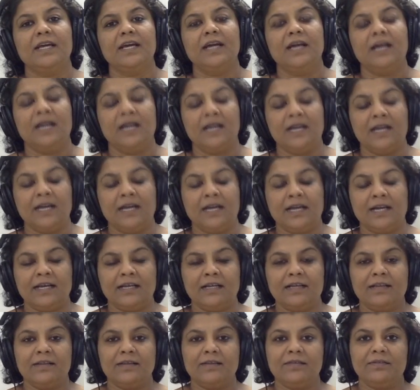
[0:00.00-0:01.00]
uh,
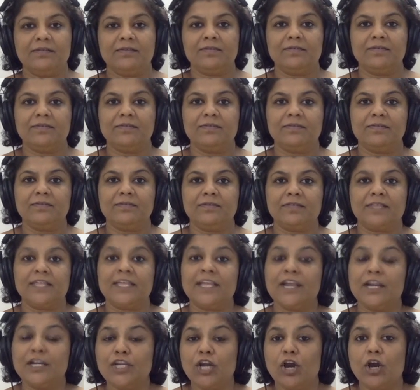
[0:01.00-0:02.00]

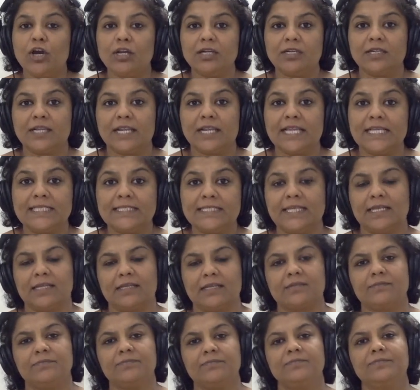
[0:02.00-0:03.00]
Theodore Dreiser,
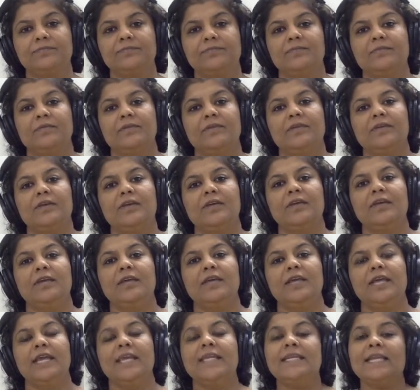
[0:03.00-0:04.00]

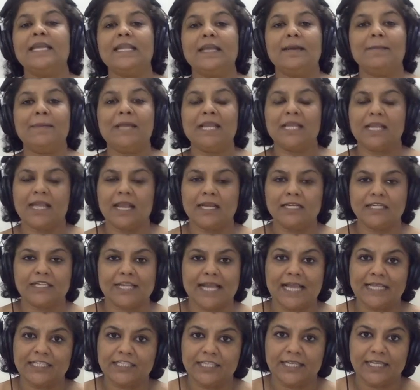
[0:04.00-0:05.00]
in an American
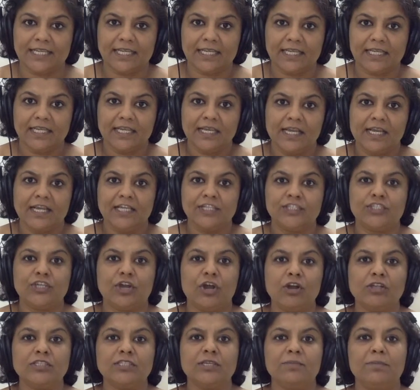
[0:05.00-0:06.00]
tragedy,
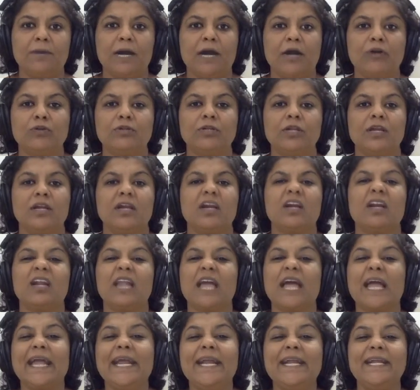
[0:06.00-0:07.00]
talks about
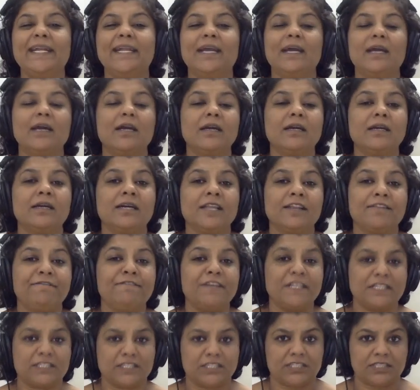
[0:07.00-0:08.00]
Clyde
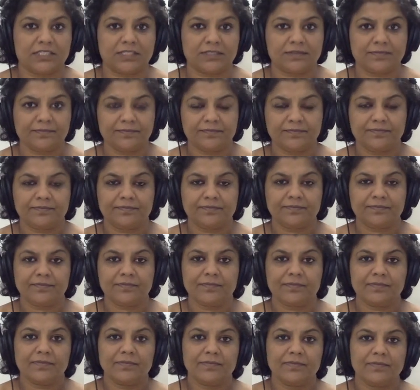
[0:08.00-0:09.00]
Griffiths.
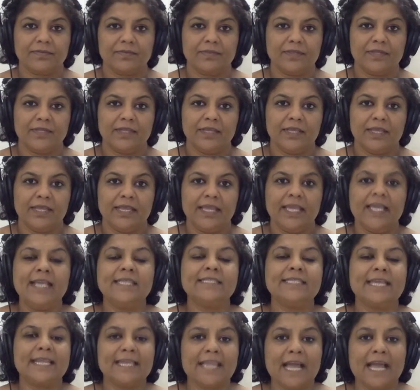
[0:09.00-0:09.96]
He is a